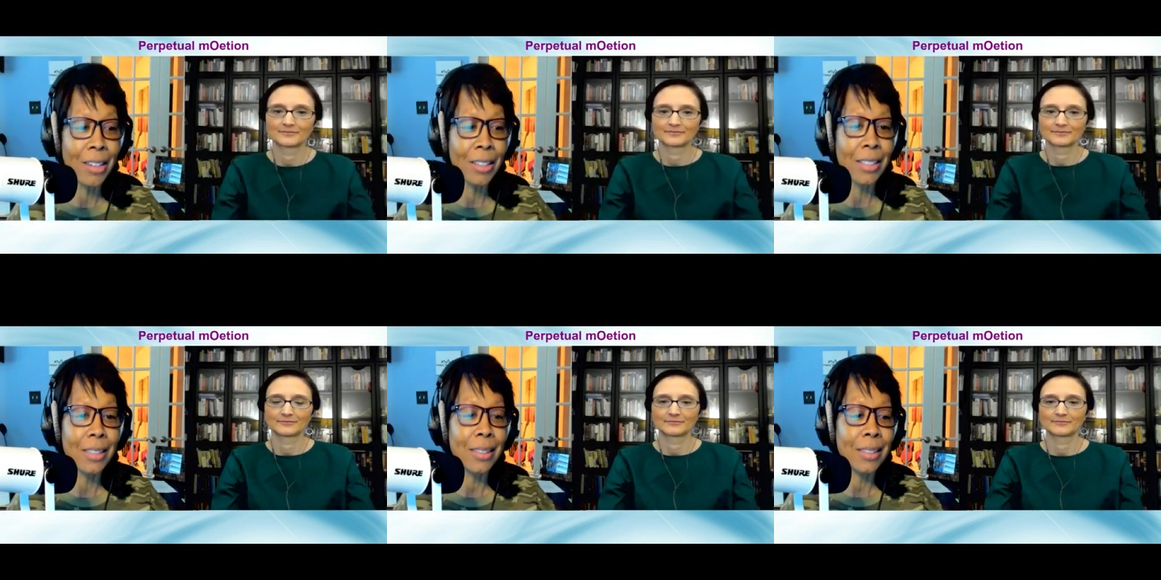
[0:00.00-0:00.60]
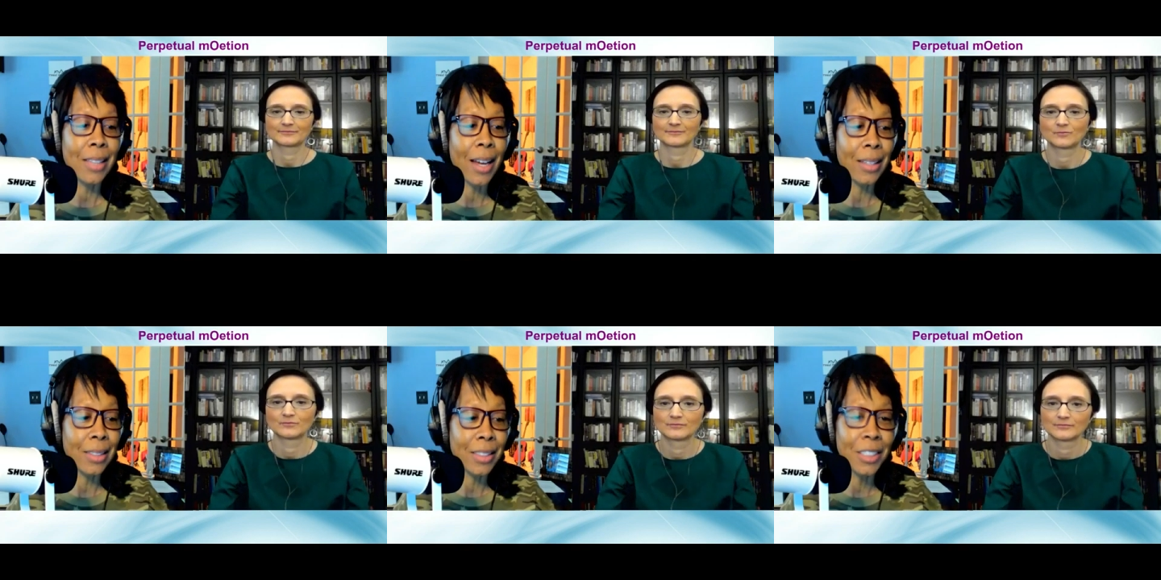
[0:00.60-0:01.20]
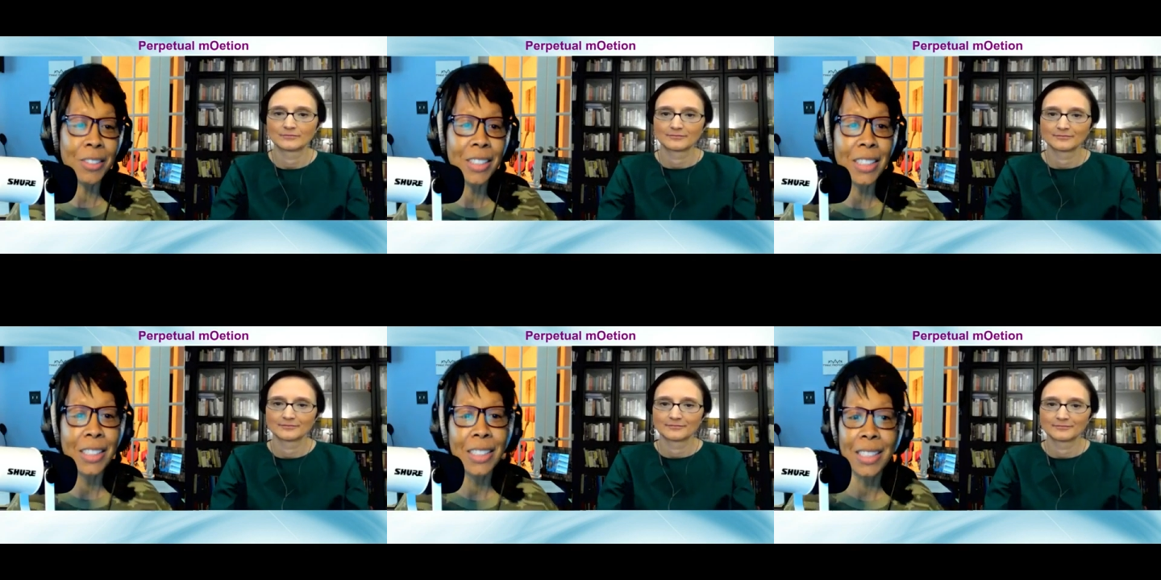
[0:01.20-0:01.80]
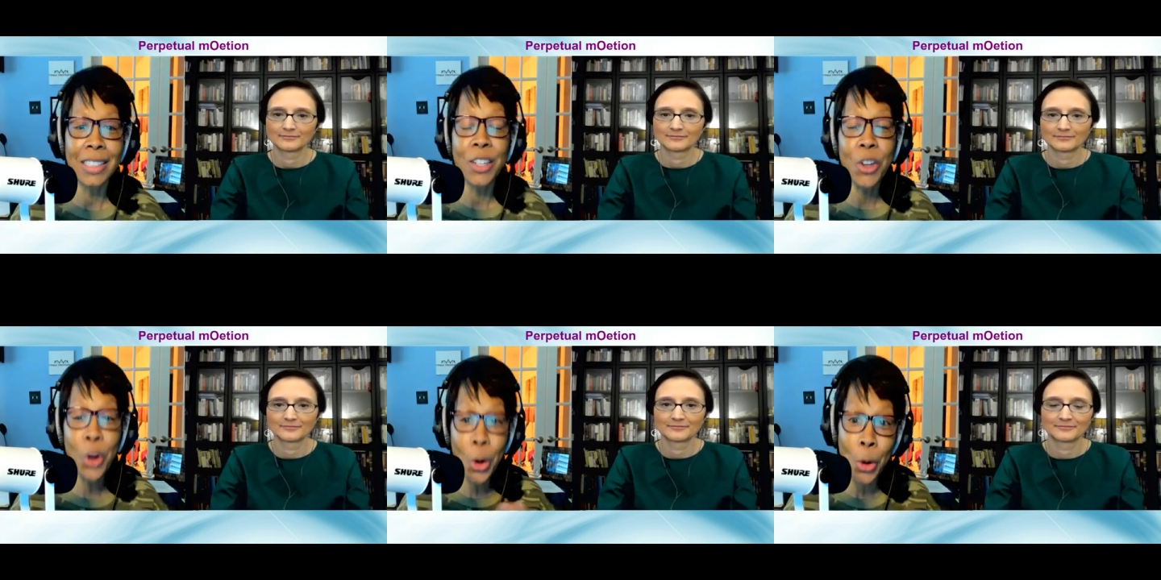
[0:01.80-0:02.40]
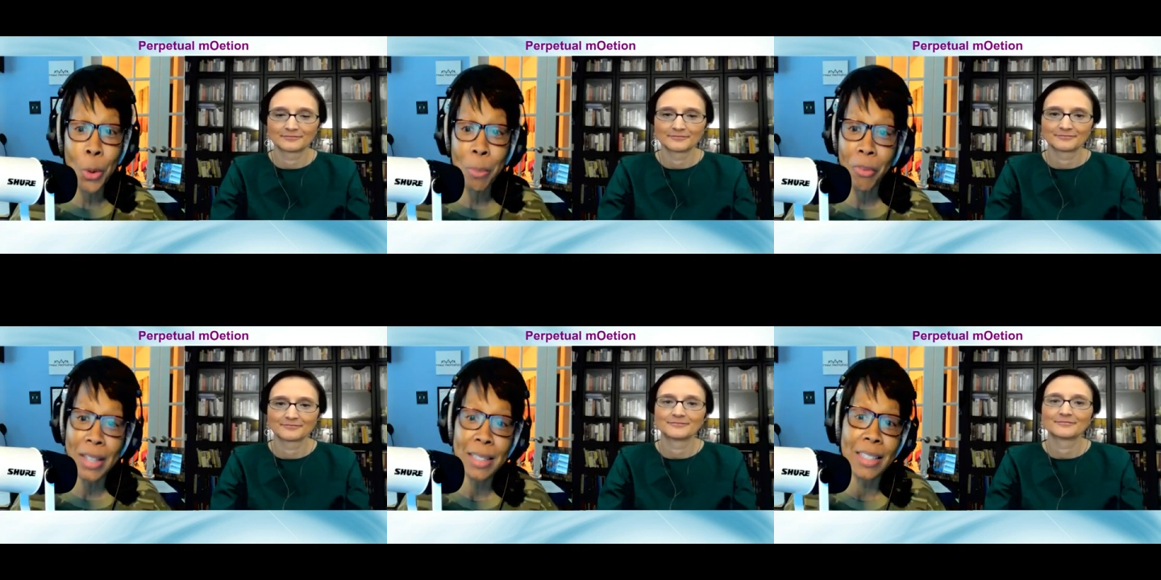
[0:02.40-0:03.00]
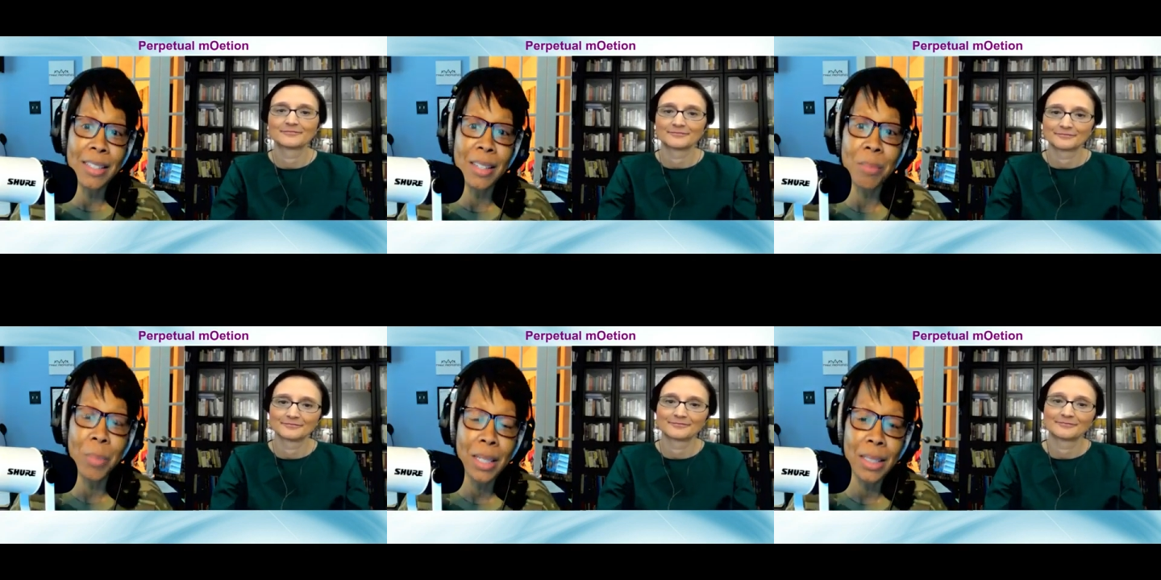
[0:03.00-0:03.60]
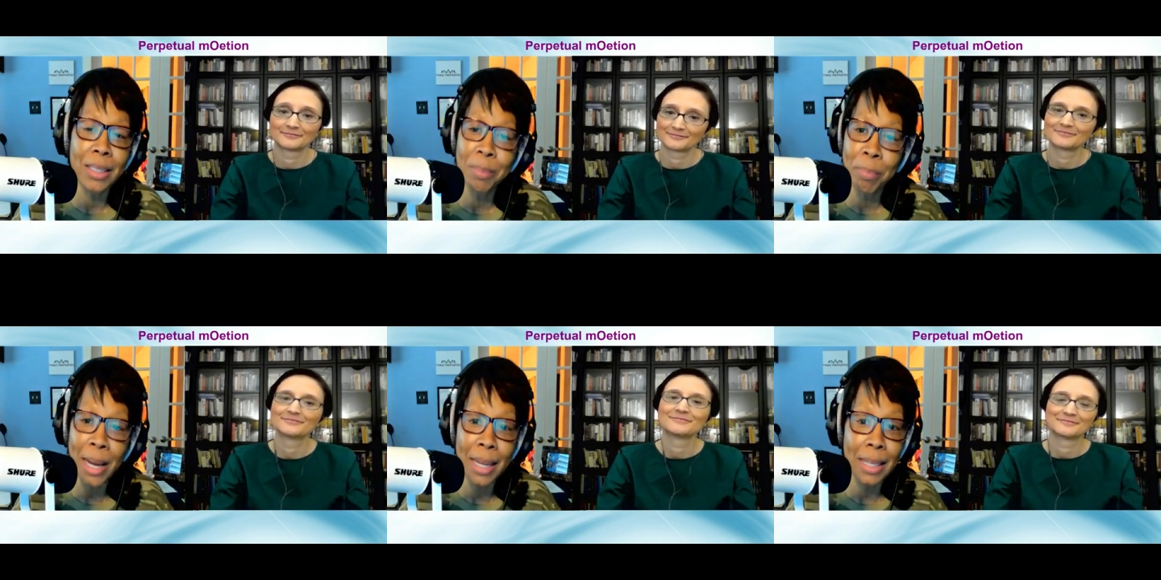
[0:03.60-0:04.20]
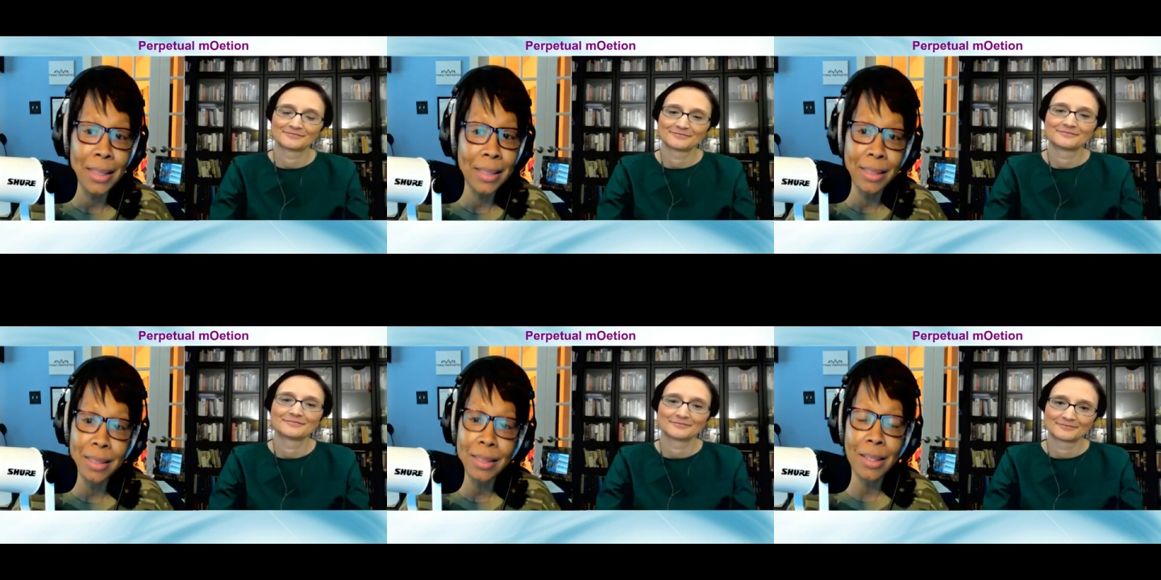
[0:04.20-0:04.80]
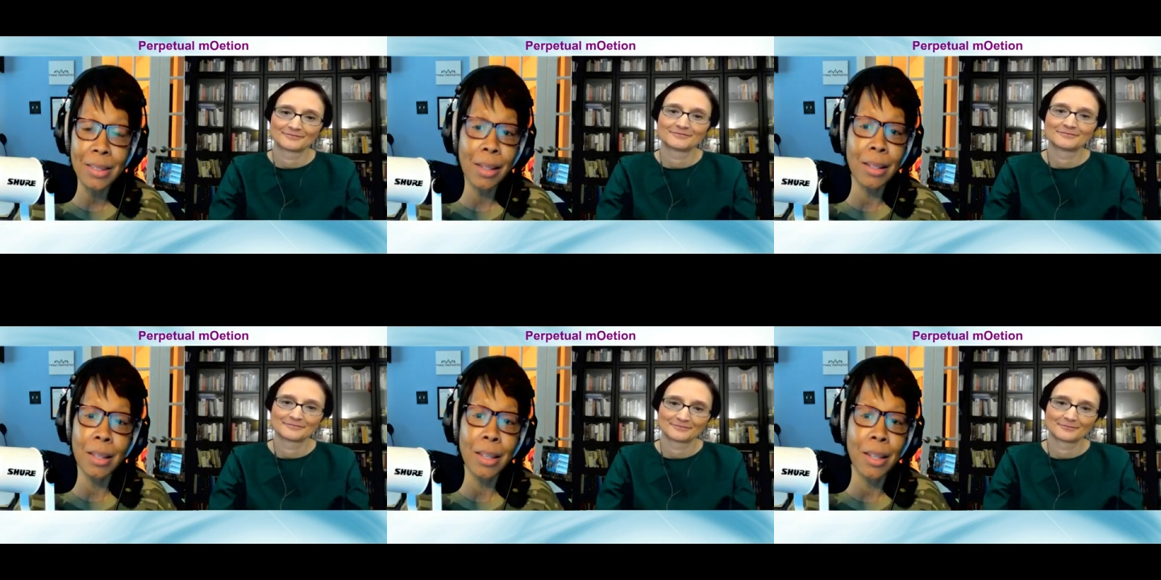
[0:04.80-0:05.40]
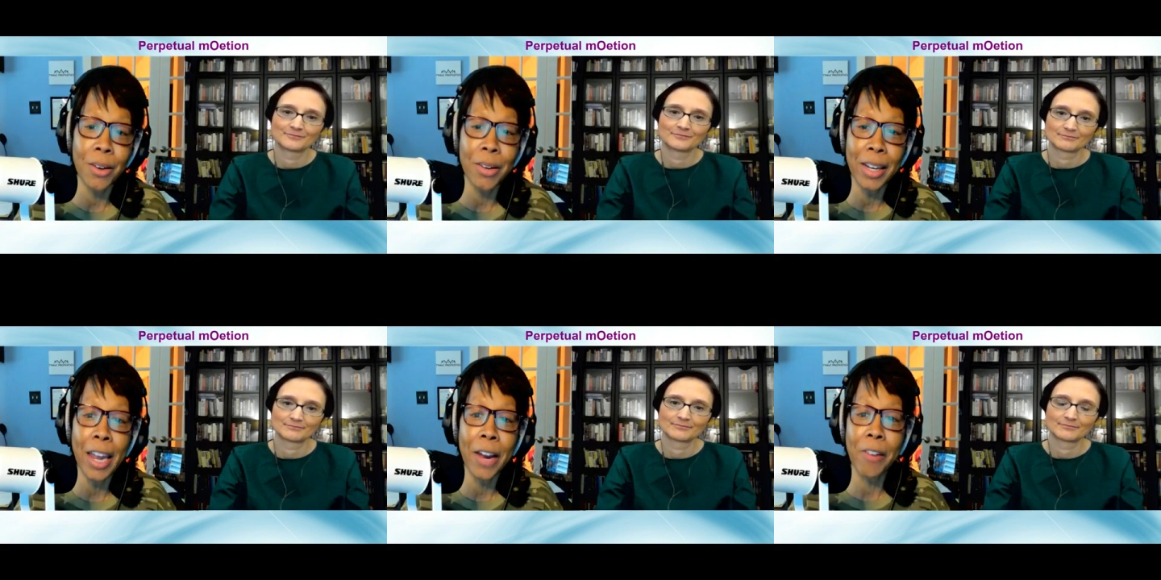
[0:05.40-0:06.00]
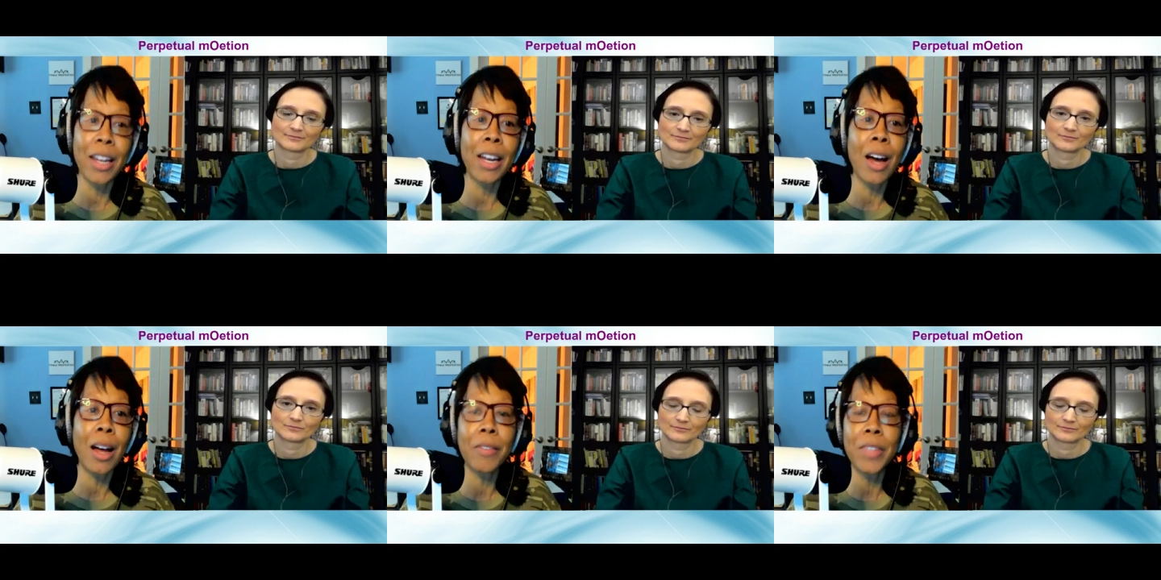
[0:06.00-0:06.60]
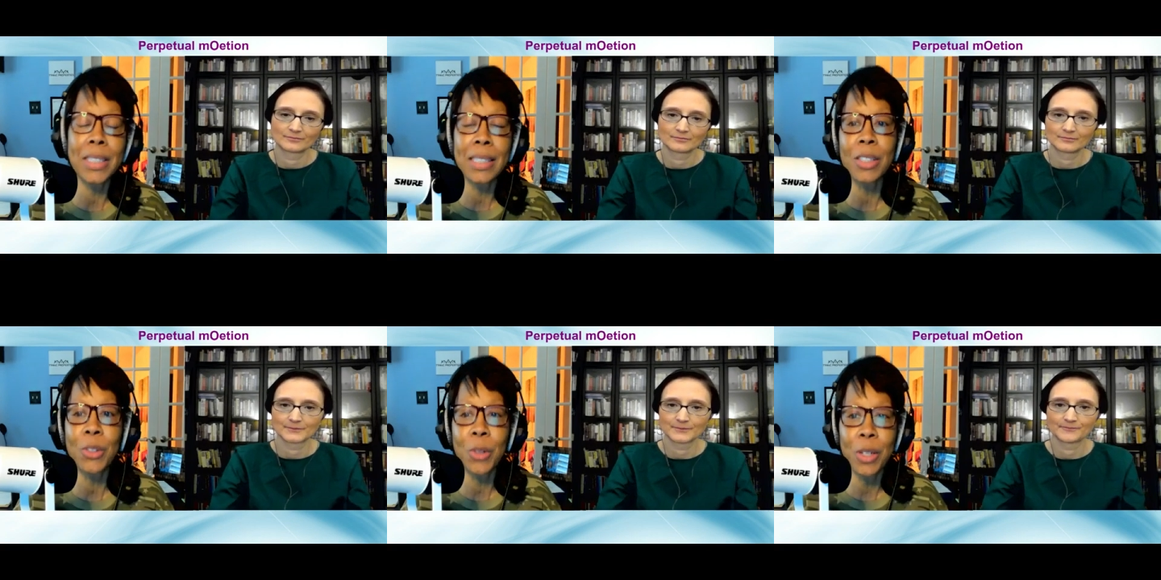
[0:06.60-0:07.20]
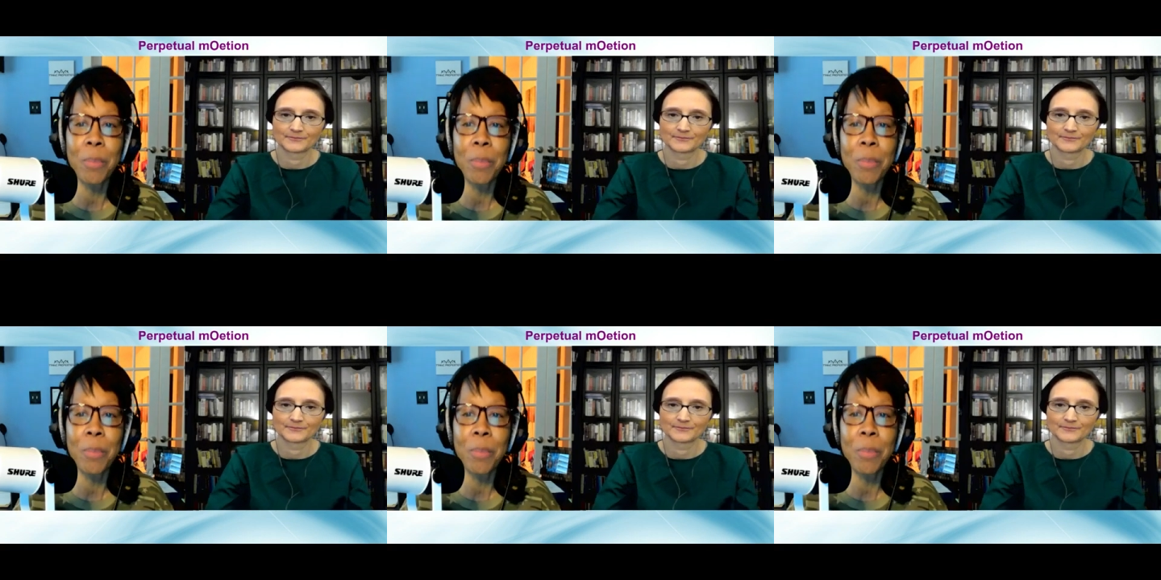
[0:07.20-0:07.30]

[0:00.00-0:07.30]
Speaker 1: the title is How Dentistry Teaches Us to Curb Racism, because bias is, inherent in all of us.